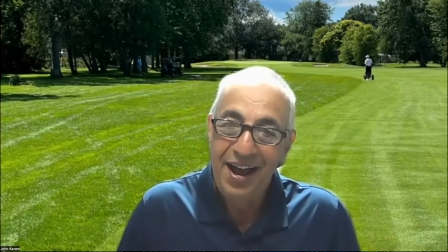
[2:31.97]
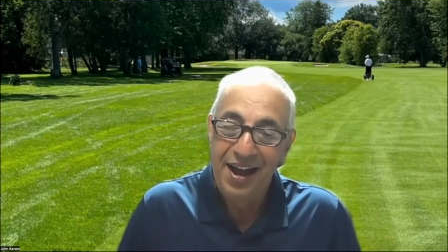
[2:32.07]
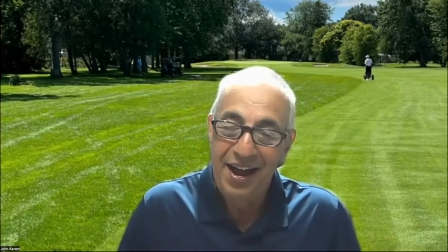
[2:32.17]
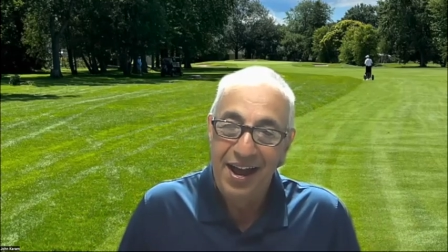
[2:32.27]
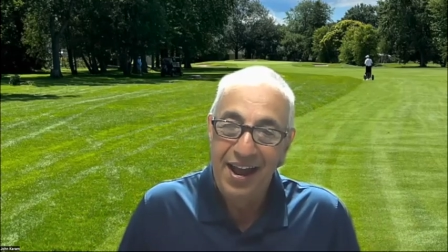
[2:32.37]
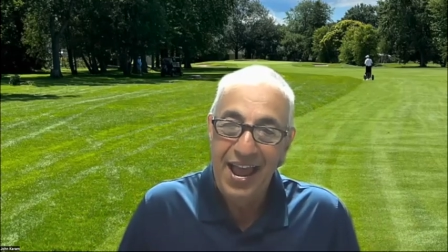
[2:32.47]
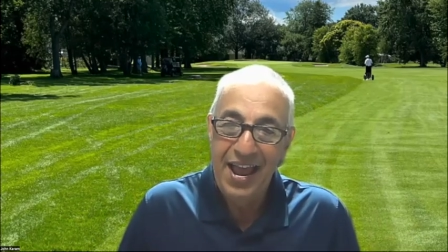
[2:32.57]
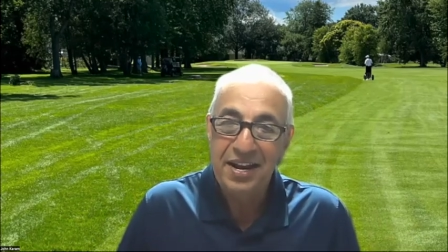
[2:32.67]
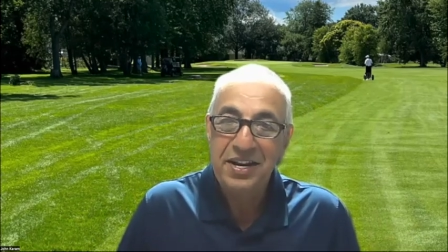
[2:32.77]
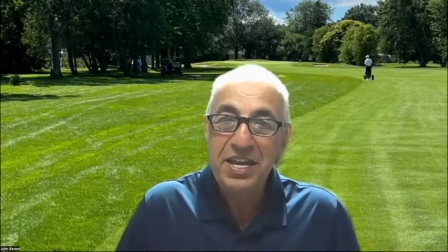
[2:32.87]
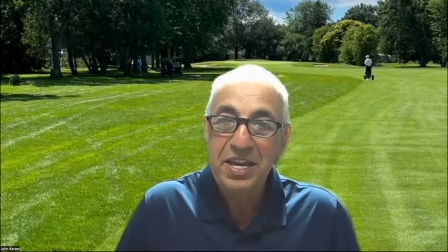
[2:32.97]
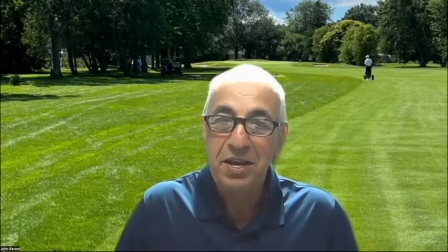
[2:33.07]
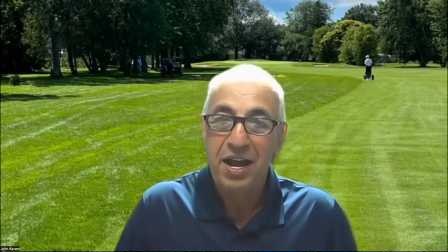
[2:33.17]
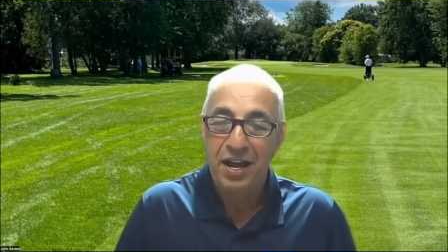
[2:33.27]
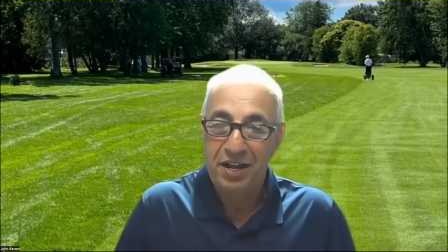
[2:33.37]
Uh, and
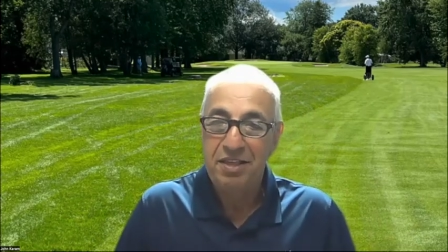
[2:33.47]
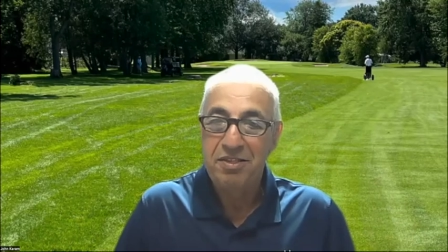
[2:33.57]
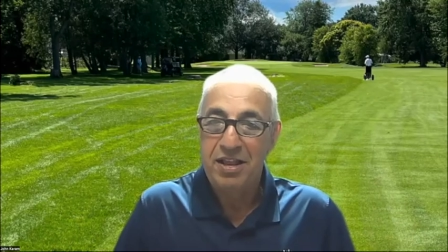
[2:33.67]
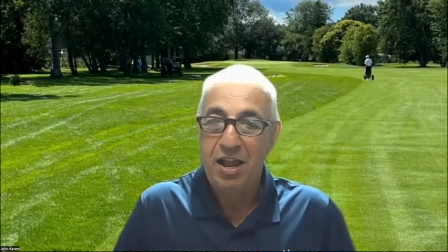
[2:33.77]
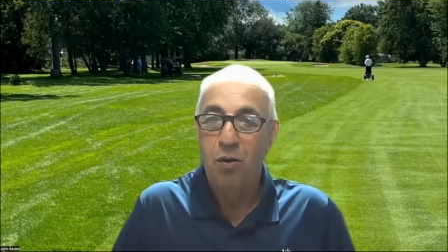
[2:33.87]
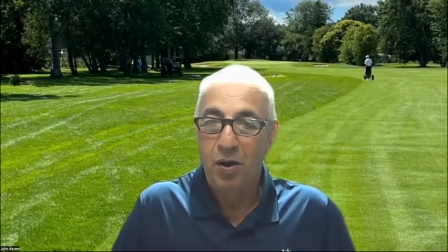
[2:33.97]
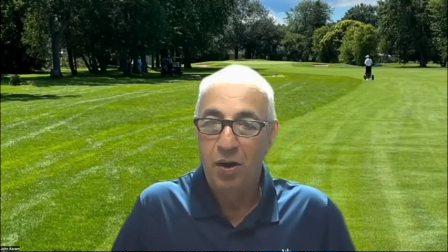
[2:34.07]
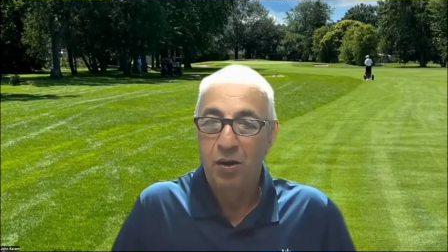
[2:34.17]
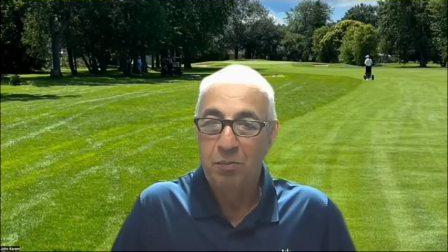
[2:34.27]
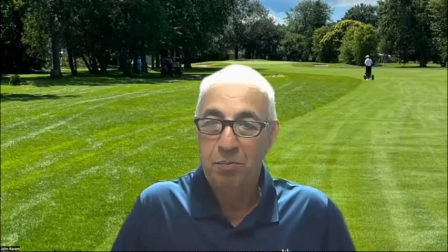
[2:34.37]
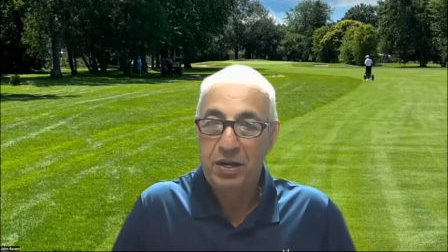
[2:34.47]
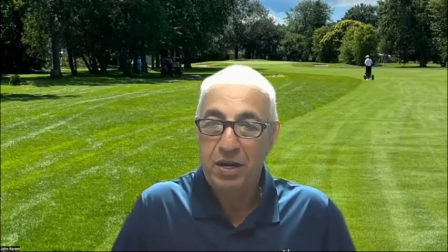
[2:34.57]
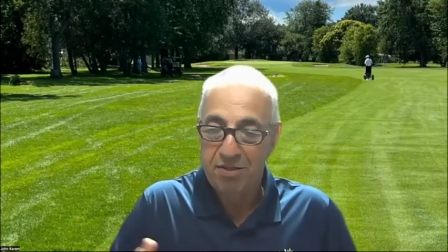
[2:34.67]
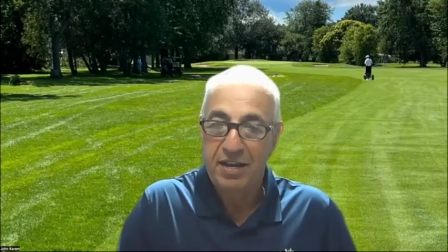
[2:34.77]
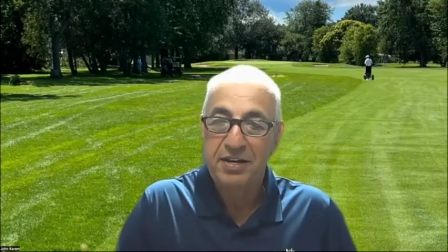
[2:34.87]
he uh, is now, uh,
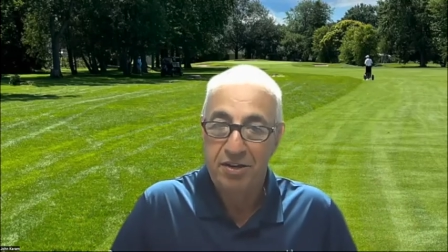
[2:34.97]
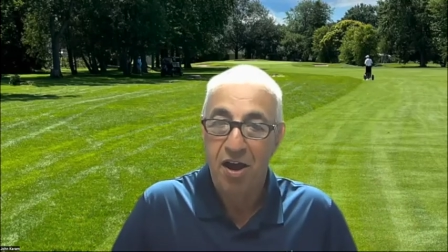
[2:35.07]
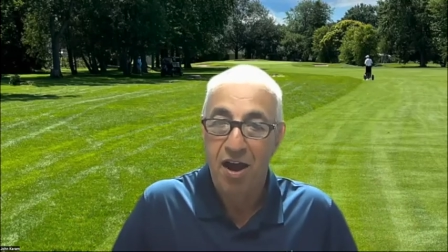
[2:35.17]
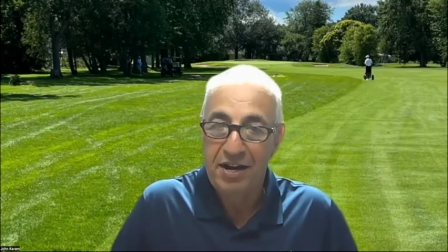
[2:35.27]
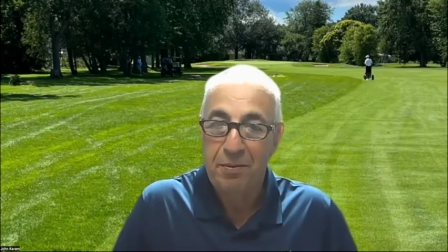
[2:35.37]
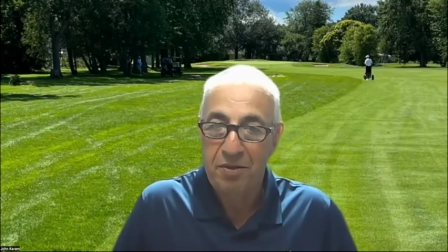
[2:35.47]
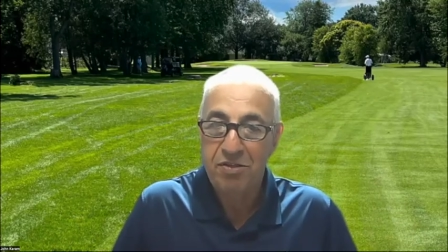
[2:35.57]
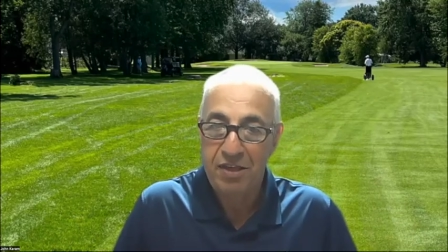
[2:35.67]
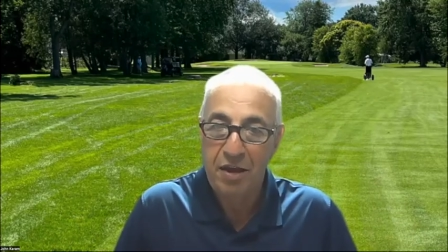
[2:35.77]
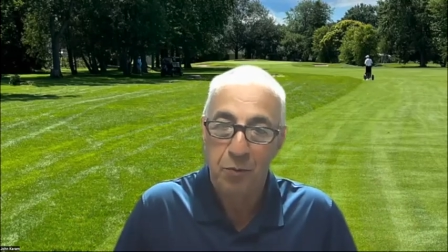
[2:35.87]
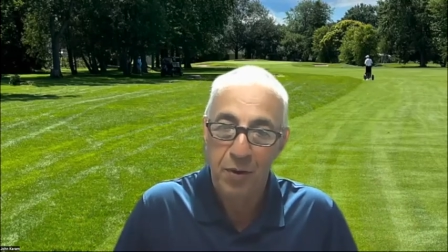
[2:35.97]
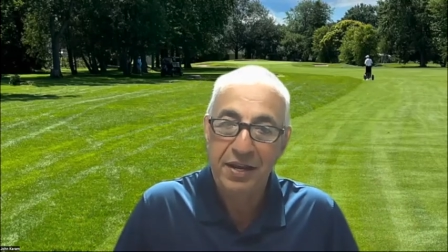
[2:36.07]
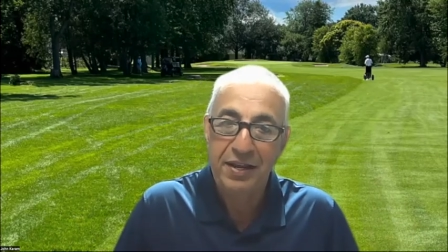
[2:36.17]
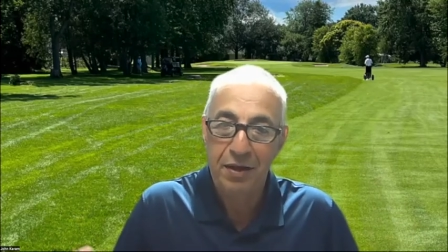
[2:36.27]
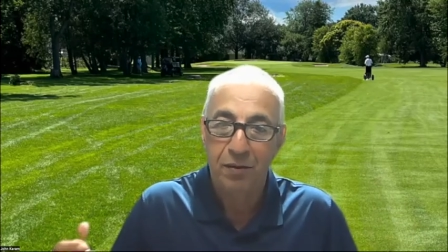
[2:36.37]
because they tied on the same
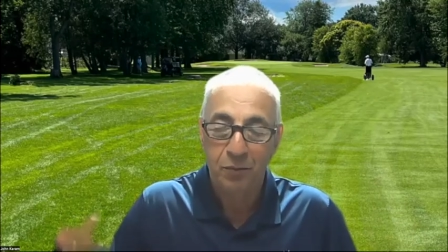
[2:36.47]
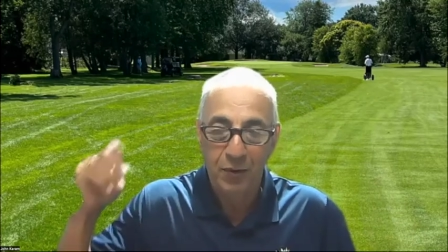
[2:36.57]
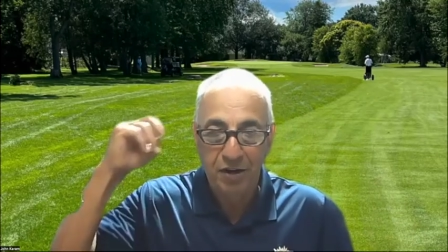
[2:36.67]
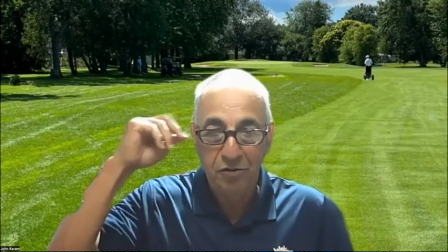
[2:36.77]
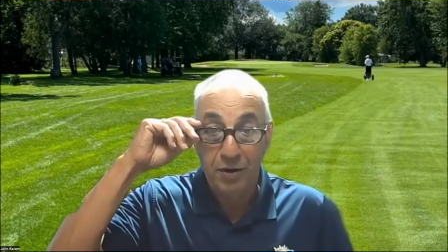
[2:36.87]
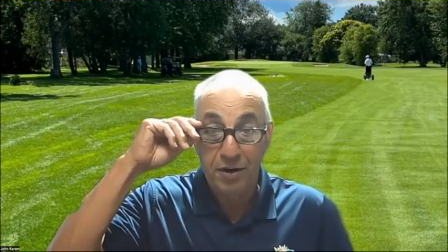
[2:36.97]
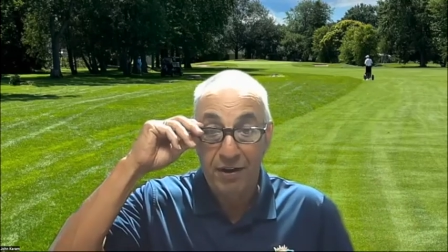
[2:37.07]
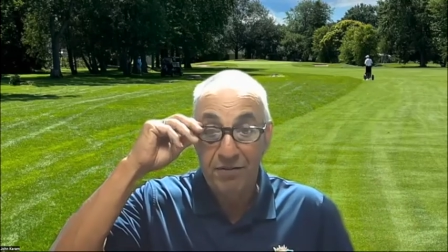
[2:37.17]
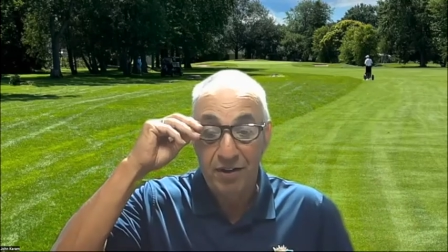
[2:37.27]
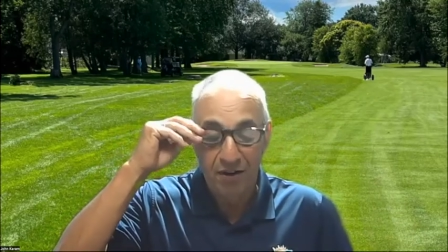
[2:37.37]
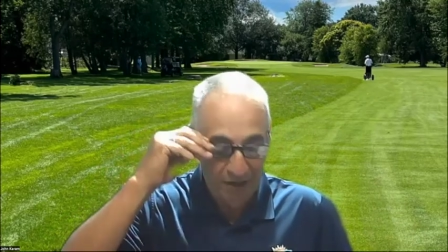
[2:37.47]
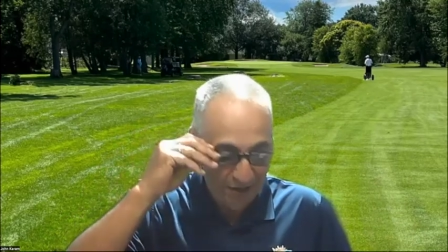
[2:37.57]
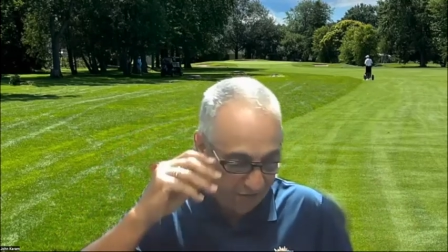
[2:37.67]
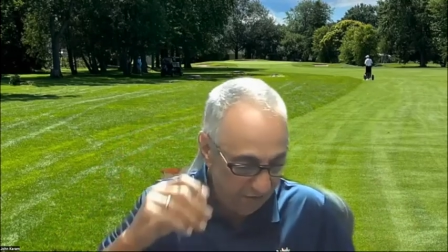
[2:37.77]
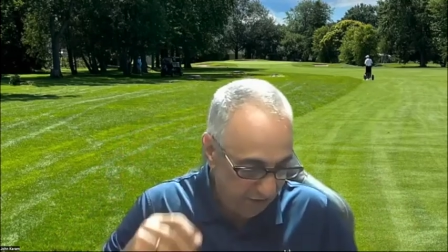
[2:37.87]
week, he'll win a $25
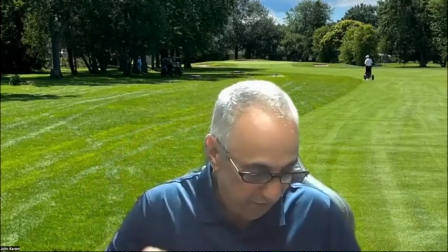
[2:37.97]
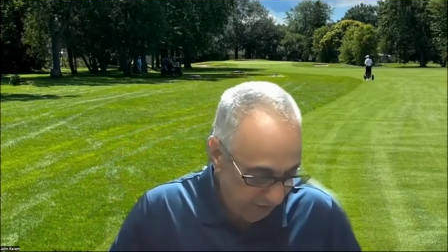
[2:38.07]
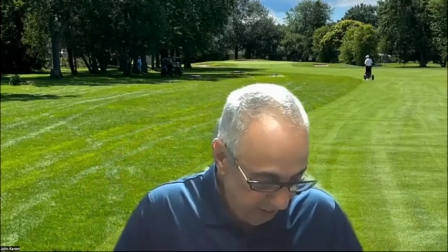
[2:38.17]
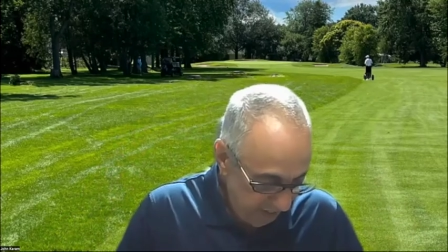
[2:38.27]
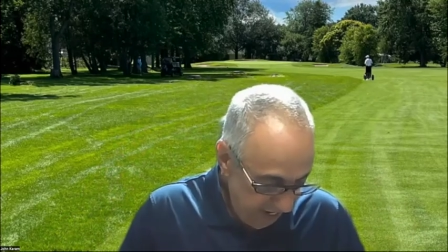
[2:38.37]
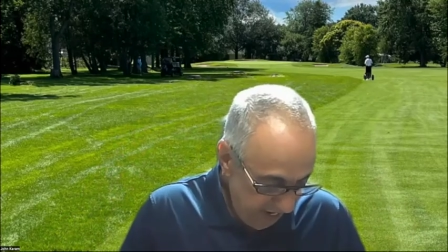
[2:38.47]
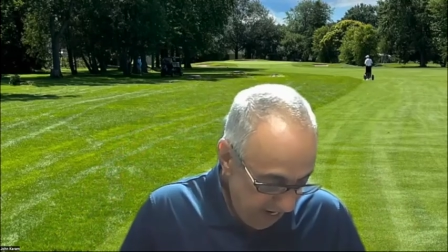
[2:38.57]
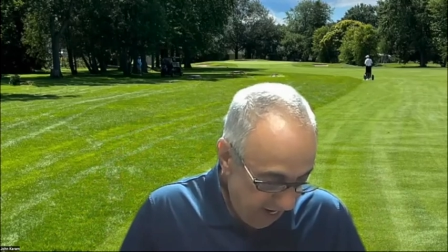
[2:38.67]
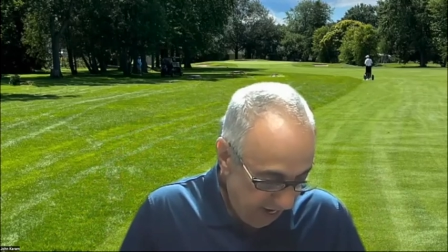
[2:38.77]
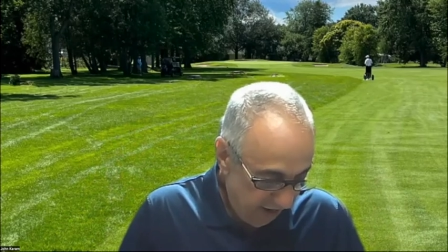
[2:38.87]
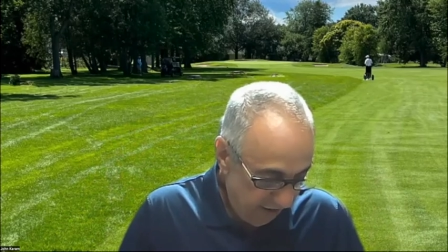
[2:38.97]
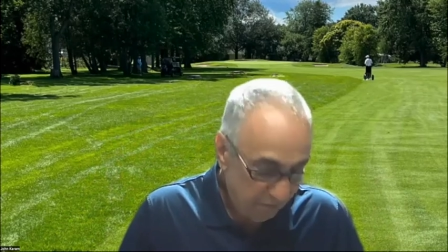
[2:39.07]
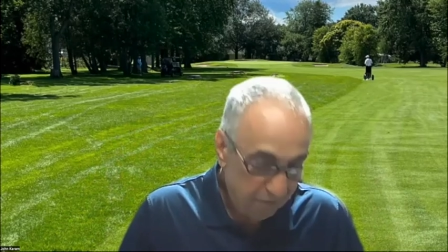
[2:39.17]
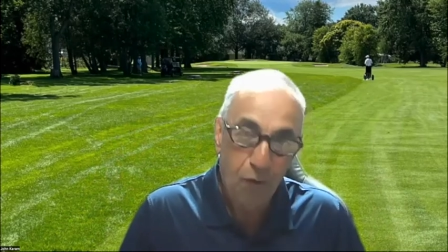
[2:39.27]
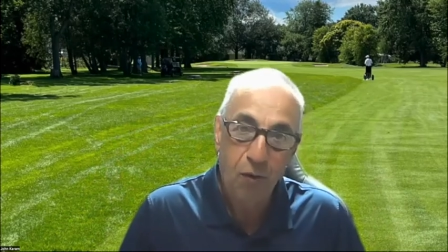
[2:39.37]
gift certificate uh,
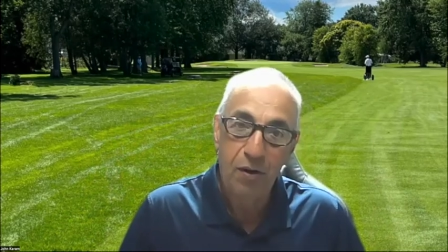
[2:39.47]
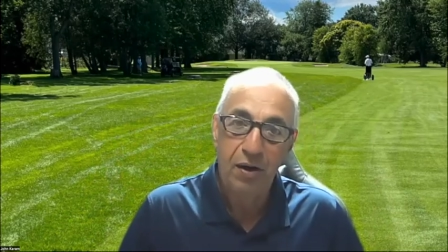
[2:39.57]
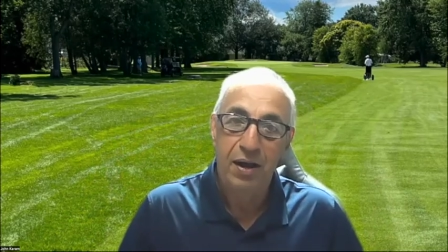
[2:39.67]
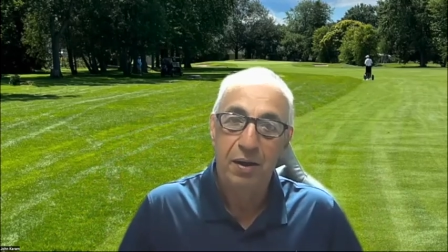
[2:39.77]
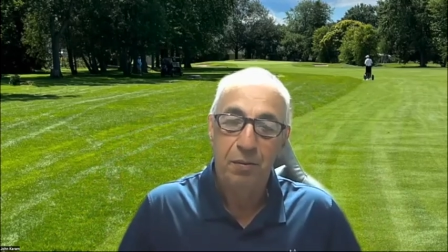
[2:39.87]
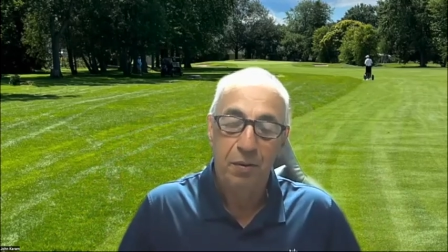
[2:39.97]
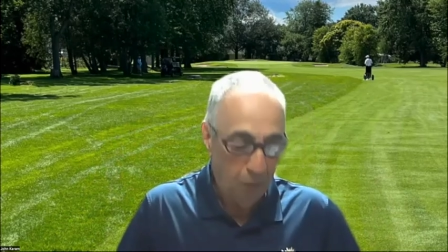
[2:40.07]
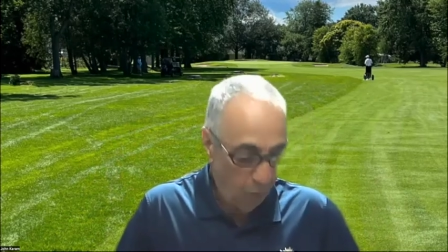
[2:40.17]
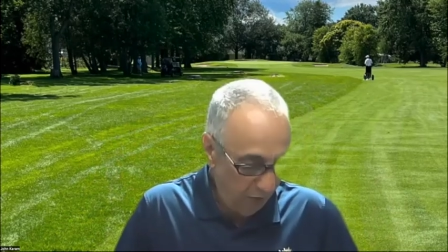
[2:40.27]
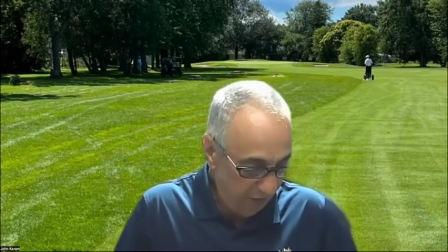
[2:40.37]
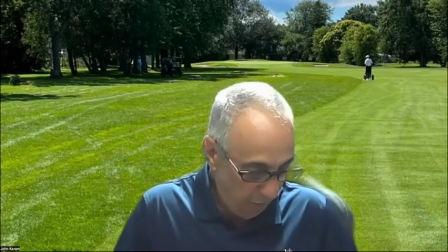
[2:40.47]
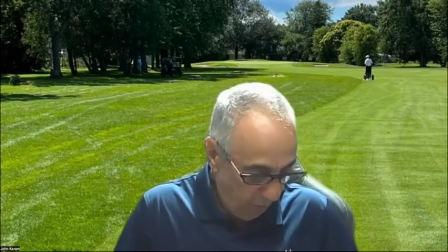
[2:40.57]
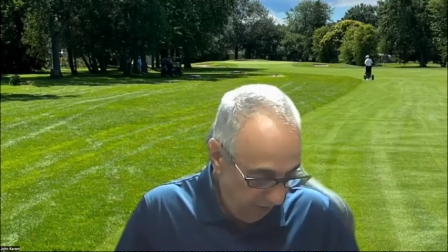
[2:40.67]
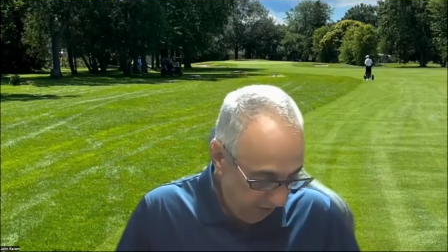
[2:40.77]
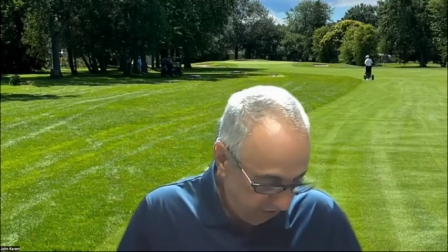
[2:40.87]
for uh, winning the
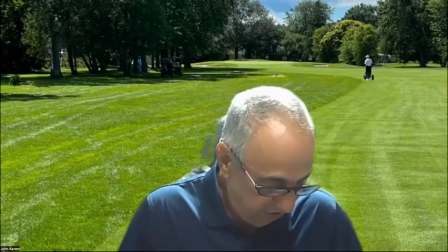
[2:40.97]
Ringer,